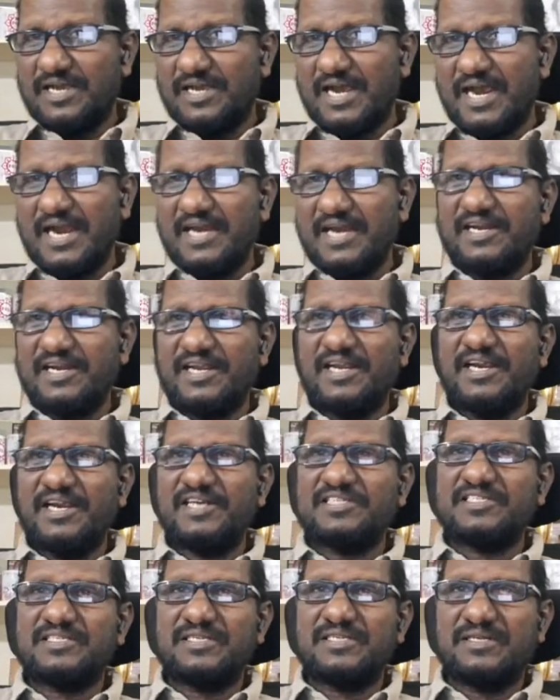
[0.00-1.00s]
and
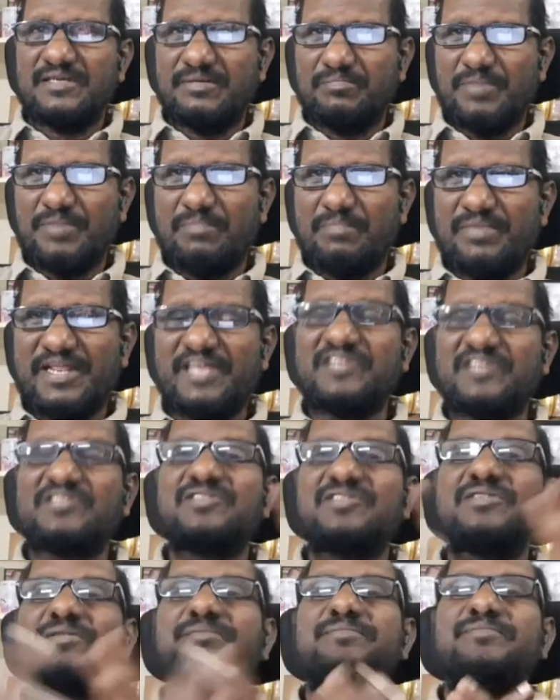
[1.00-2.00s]
its publics.
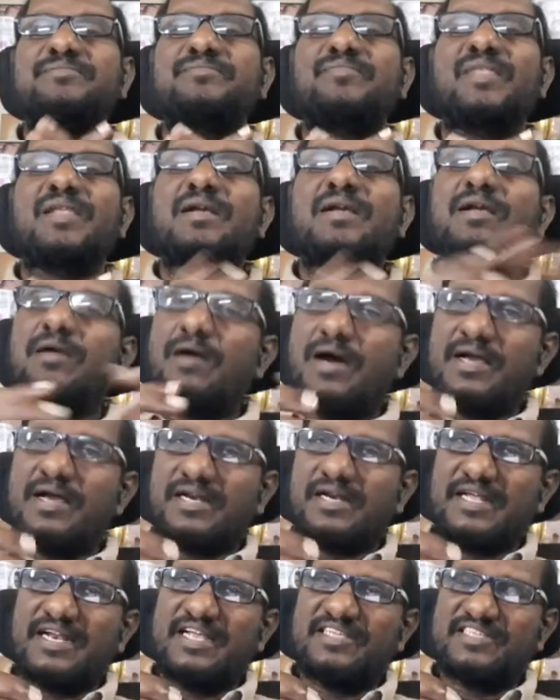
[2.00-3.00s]

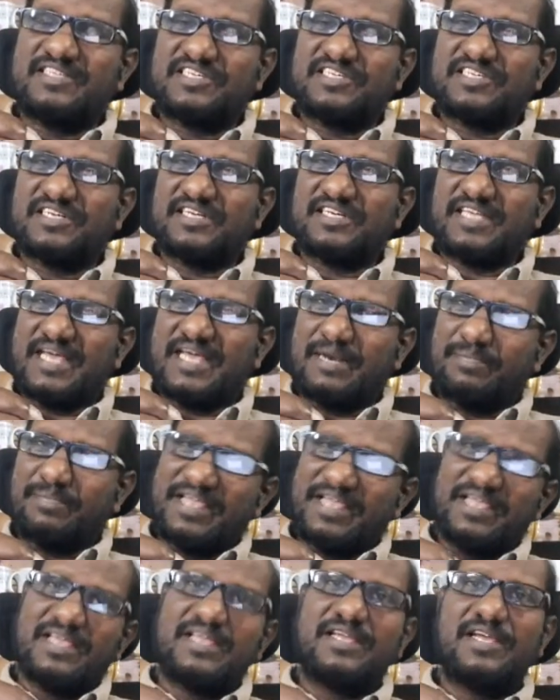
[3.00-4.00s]
Organization can
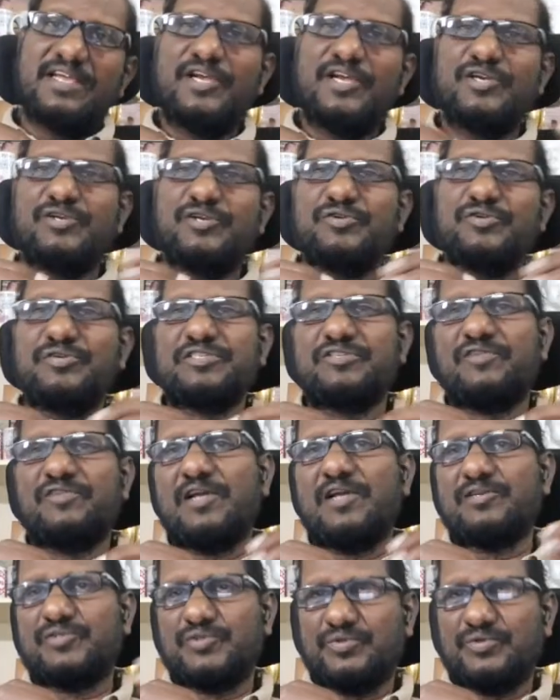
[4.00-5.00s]
be individual
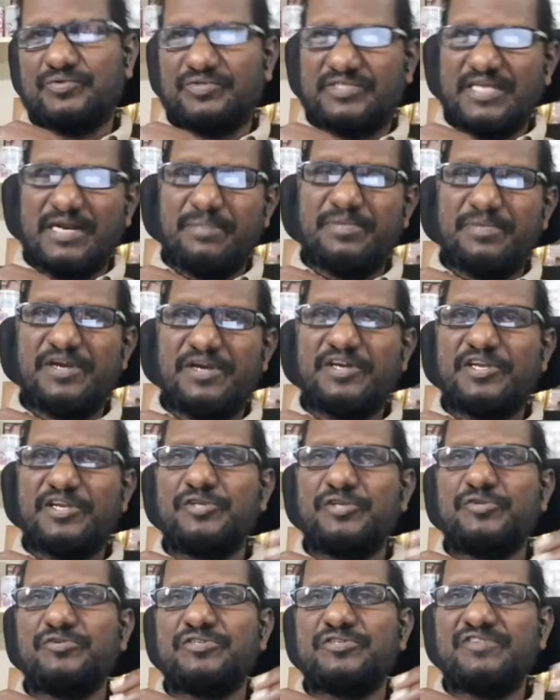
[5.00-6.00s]
also, celebrity
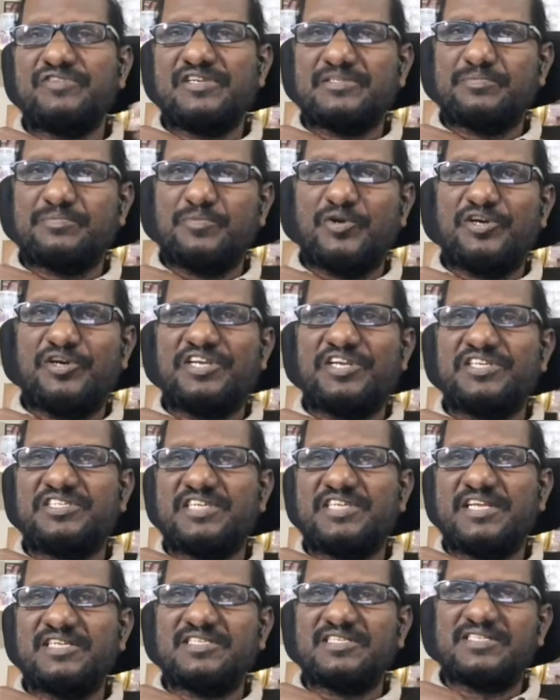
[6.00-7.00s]
individuals,
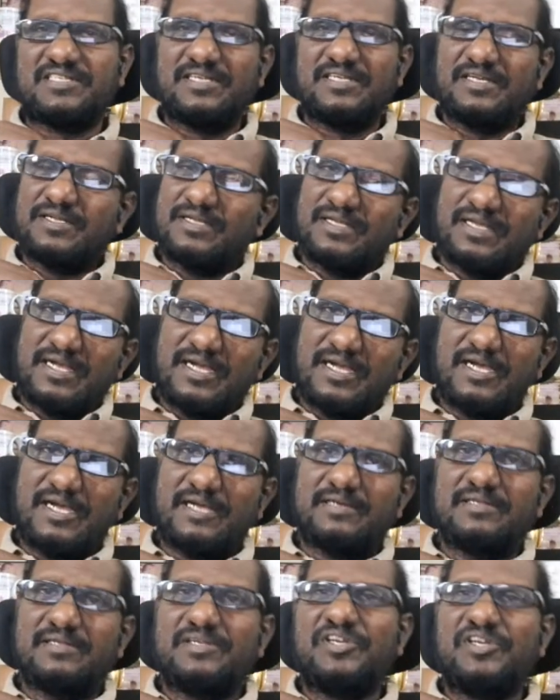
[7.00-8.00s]
politicians,
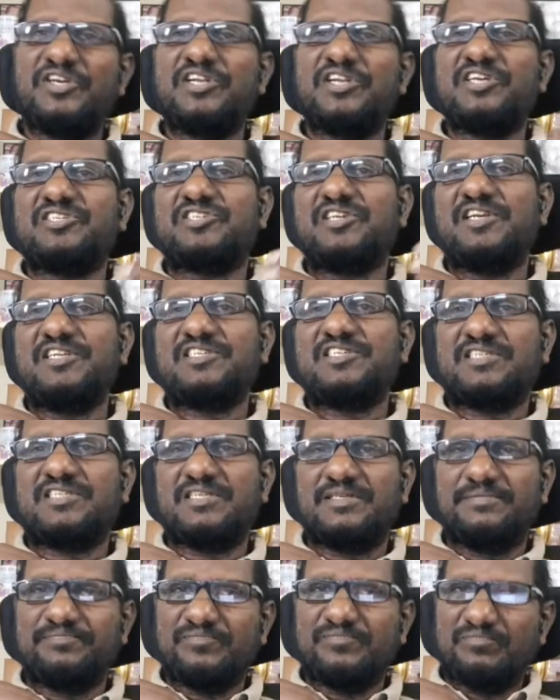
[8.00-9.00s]

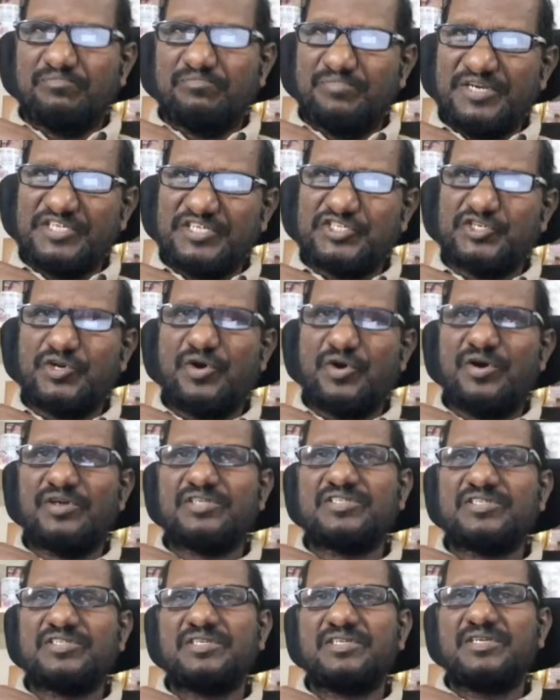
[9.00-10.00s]
industrialists, big shots,